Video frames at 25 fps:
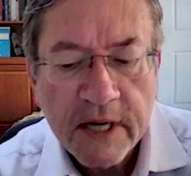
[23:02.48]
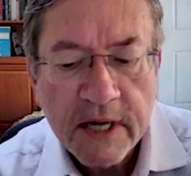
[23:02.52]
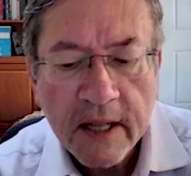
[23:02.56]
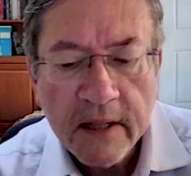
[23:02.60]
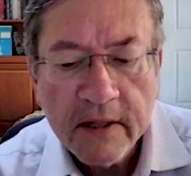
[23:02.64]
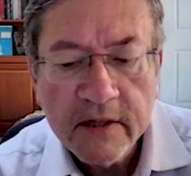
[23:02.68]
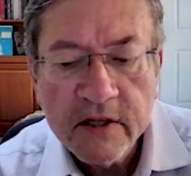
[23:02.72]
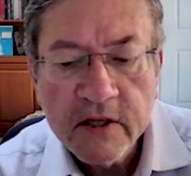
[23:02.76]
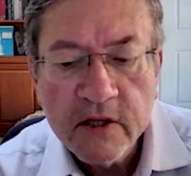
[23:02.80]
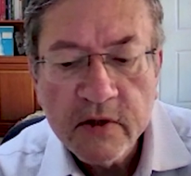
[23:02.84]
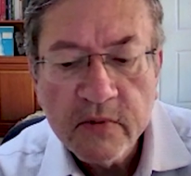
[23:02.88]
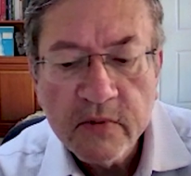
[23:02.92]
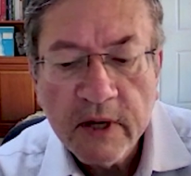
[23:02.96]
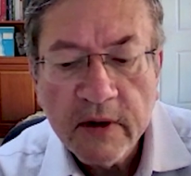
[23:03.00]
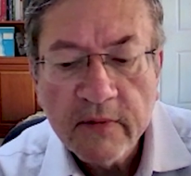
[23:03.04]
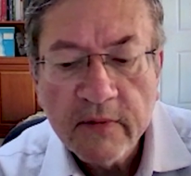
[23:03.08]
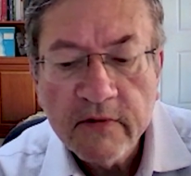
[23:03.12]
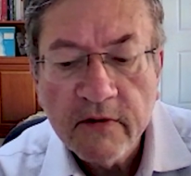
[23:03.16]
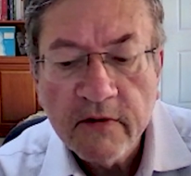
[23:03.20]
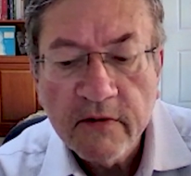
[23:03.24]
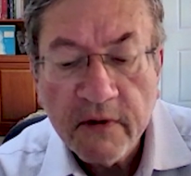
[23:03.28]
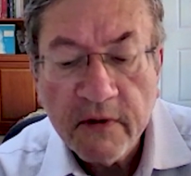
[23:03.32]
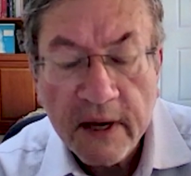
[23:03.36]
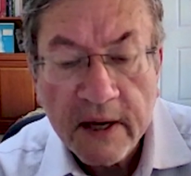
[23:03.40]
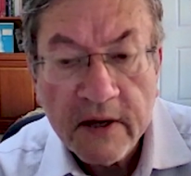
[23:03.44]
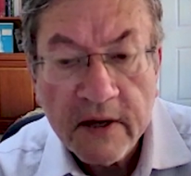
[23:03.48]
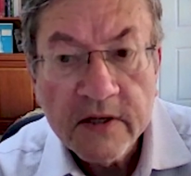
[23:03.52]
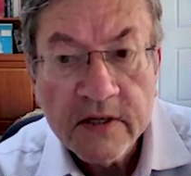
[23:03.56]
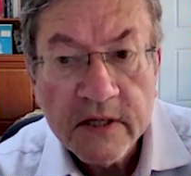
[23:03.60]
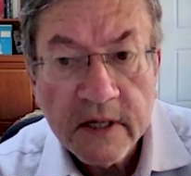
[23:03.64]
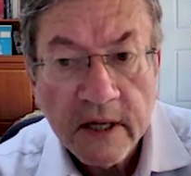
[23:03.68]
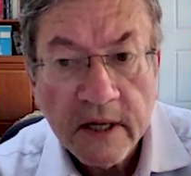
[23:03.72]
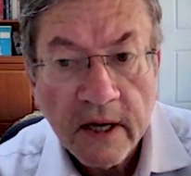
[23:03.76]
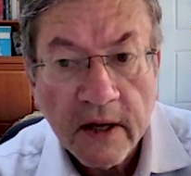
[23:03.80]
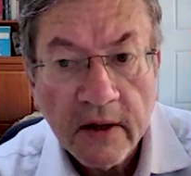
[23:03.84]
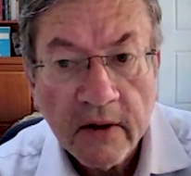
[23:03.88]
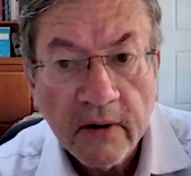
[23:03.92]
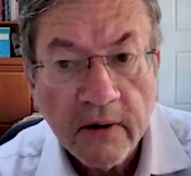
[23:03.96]
some challenges we have to
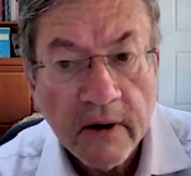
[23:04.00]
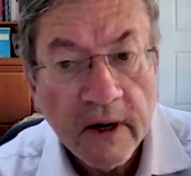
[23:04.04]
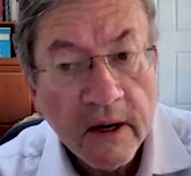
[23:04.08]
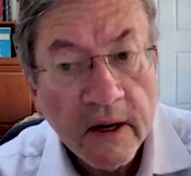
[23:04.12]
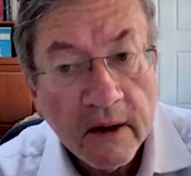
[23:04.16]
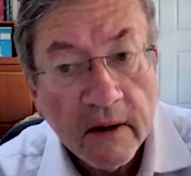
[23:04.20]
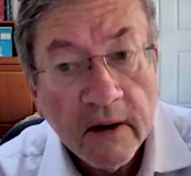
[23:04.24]
face together.